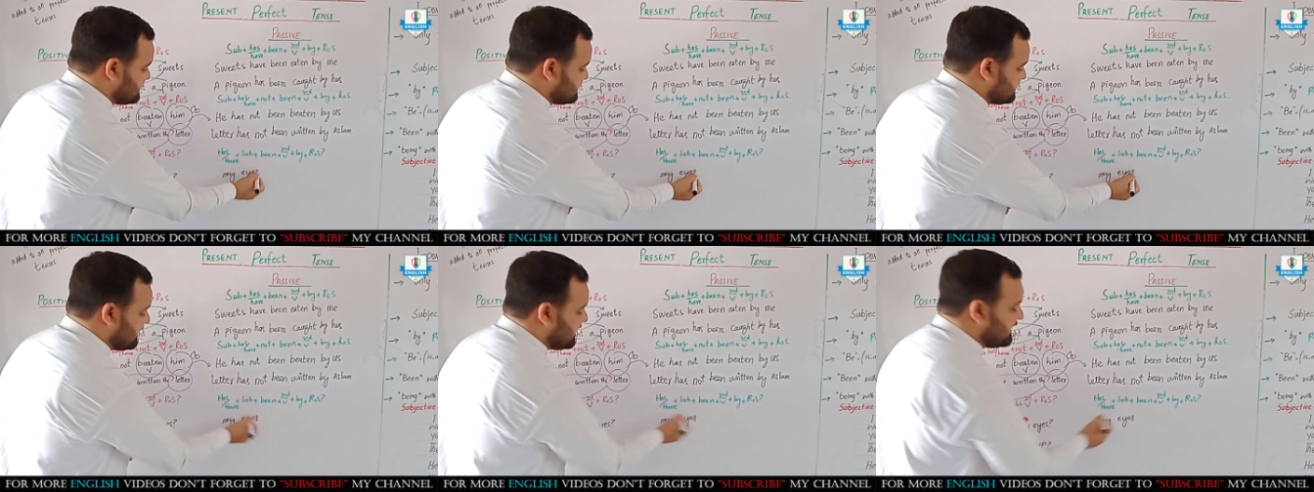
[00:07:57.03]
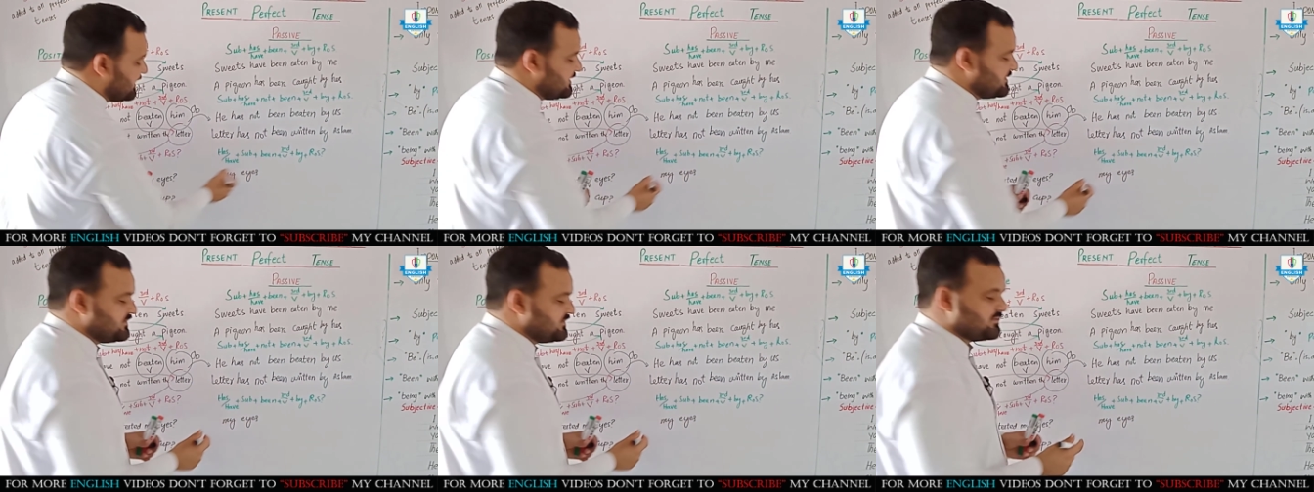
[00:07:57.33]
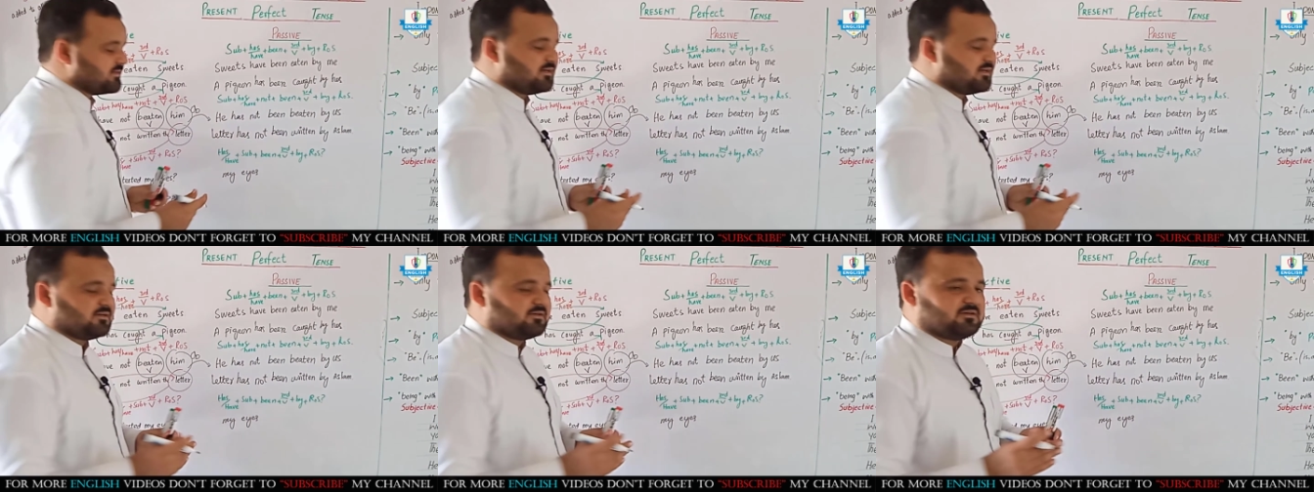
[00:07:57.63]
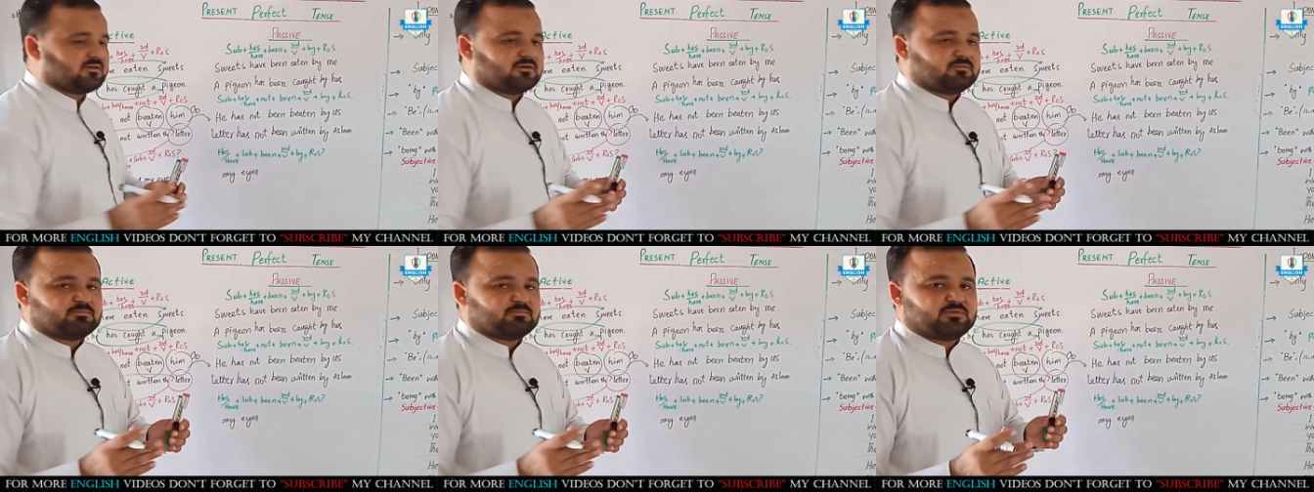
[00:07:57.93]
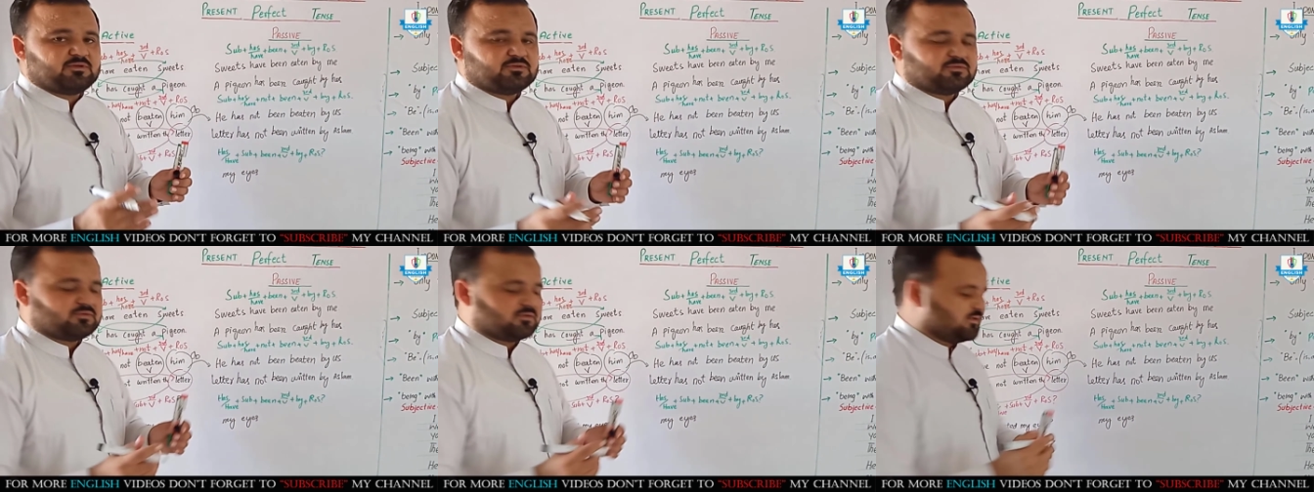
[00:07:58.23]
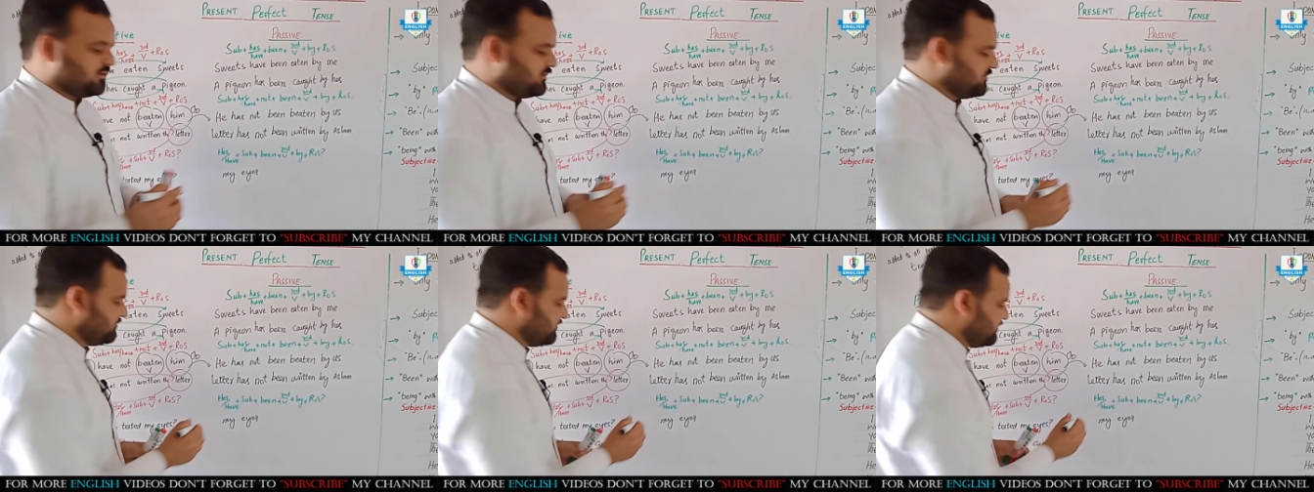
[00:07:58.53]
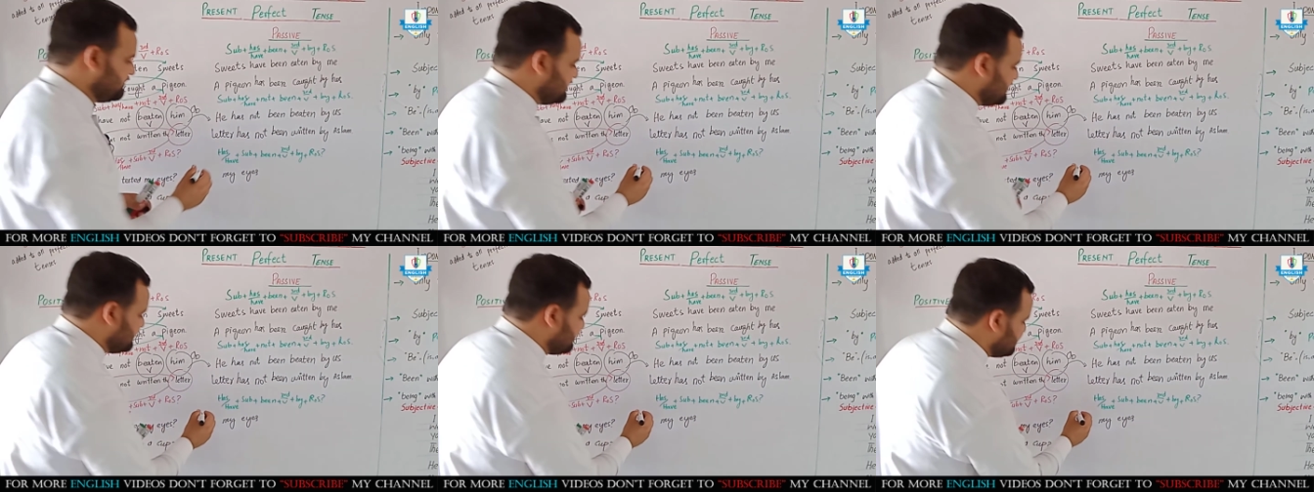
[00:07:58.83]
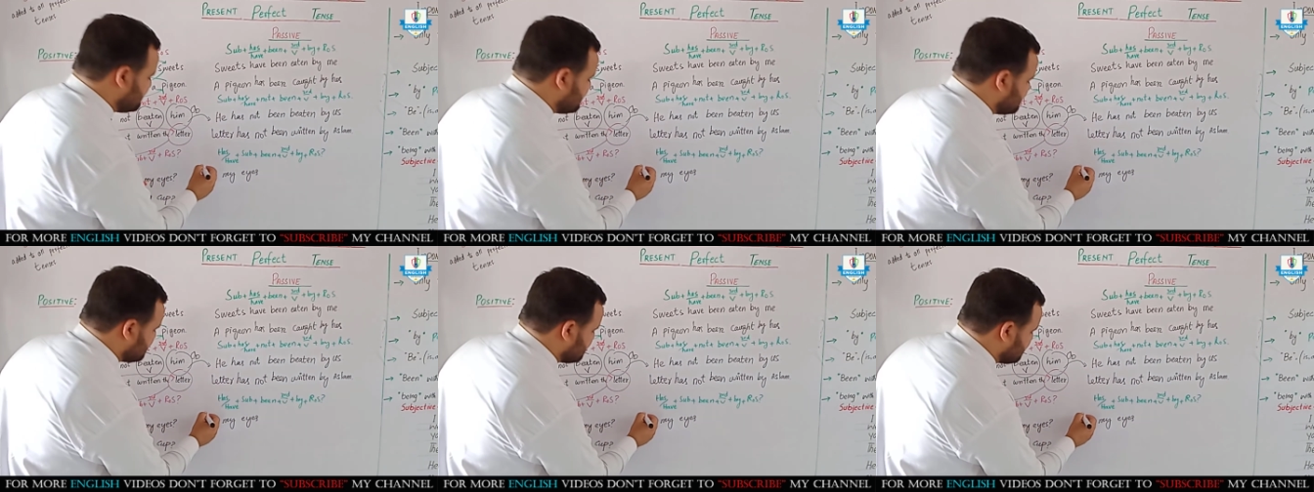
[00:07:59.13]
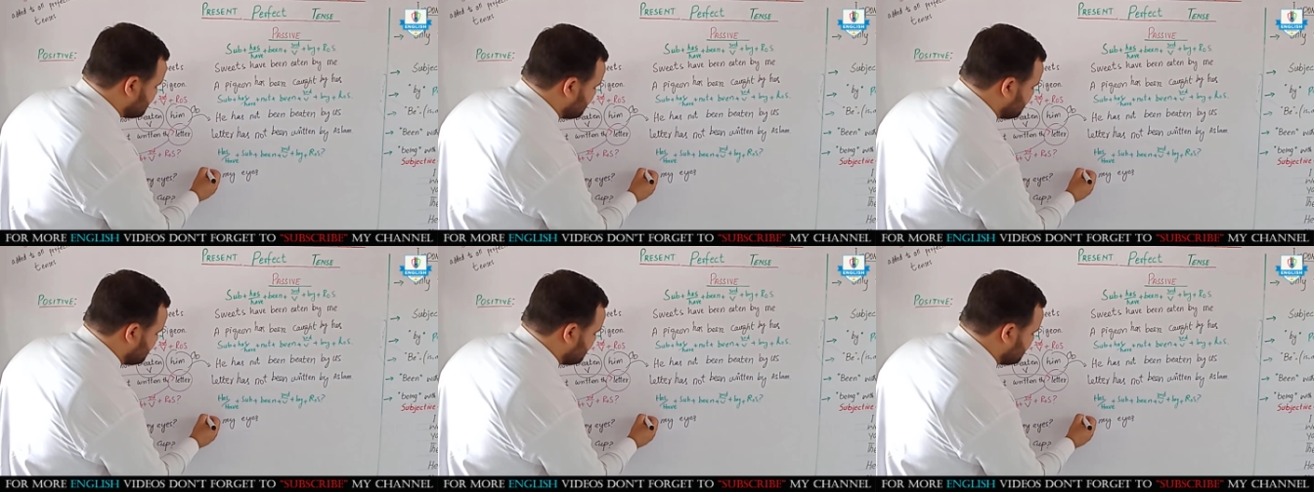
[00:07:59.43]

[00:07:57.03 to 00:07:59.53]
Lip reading: Eyes are plural. We will use